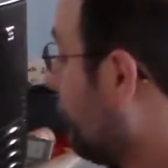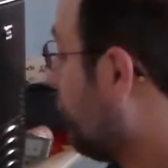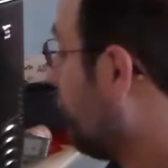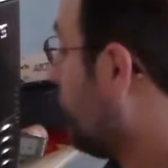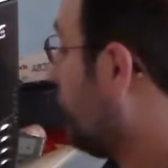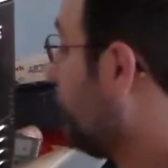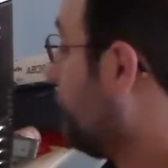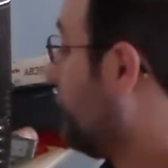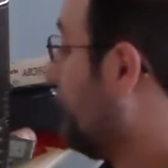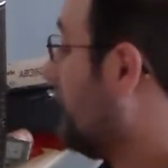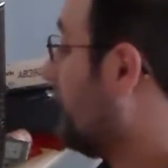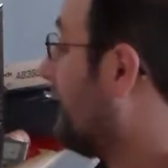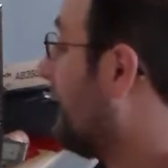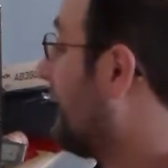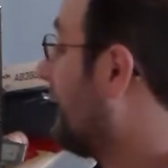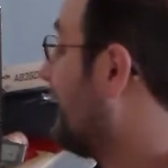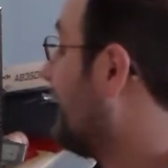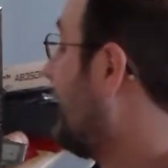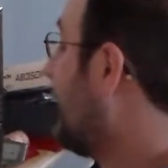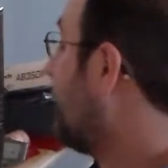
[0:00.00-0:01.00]
this is going to be a
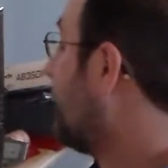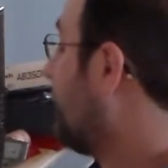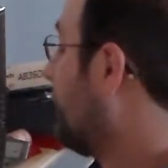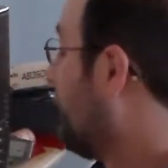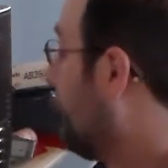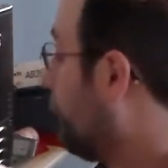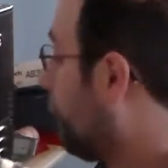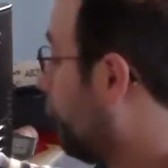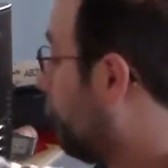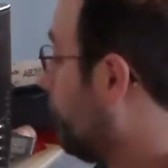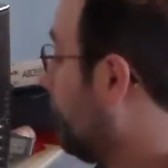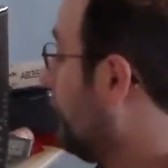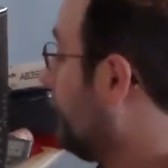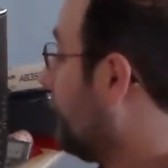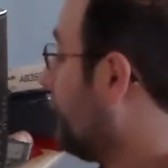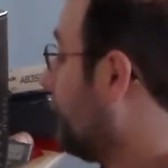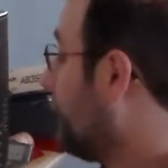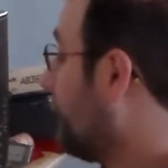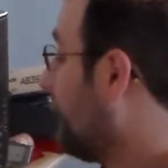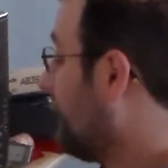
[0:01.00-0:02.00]
lot of testing for me.
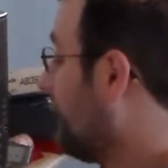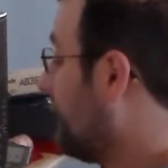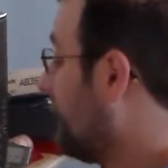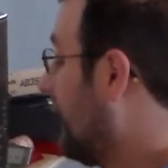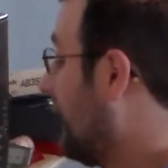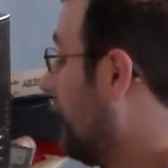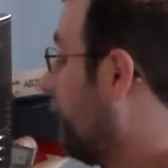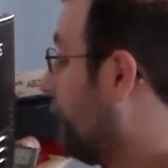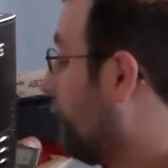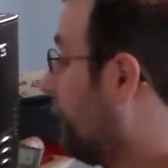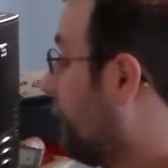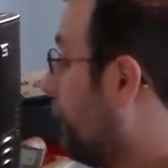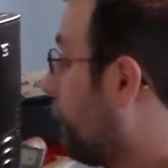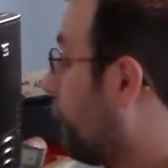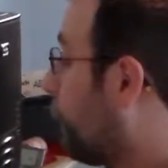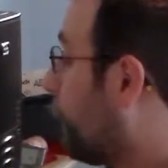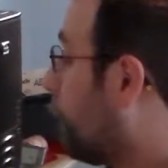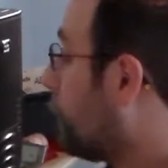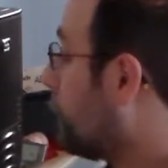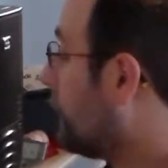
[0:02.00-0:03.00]
This is going to take
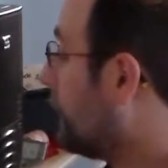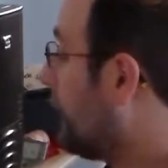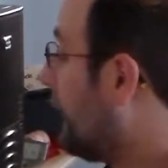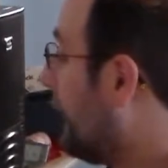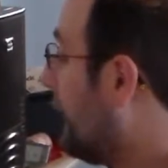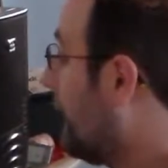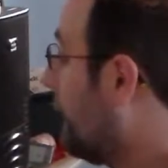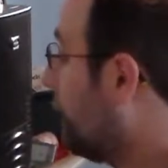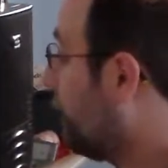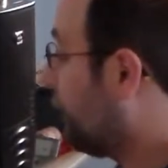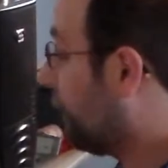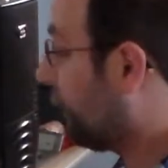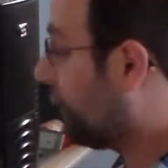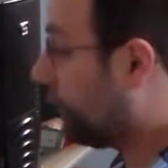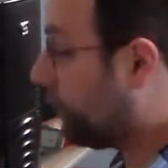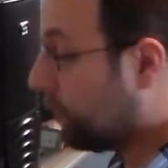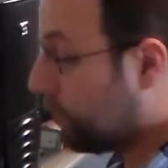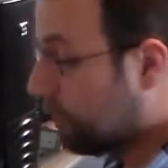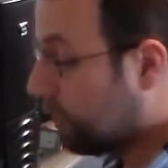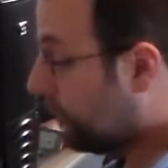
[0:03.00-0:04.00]
several
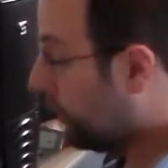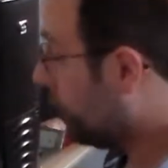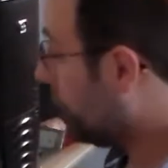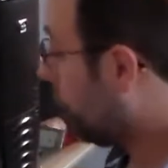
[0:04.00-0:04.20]
days